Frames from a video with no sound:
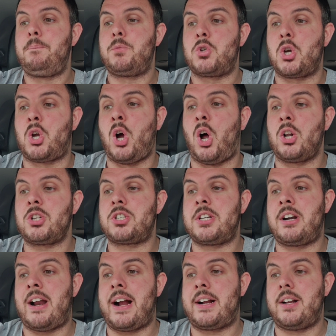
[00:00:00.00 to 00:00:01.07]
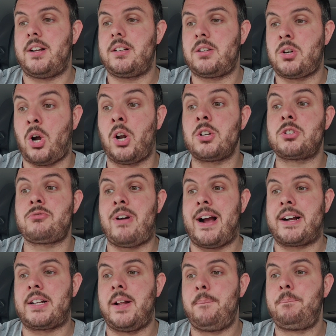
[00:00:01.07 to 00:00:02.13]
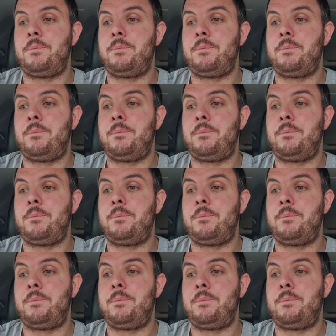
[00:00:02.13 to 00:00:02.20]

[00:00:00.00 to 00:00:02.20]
to contract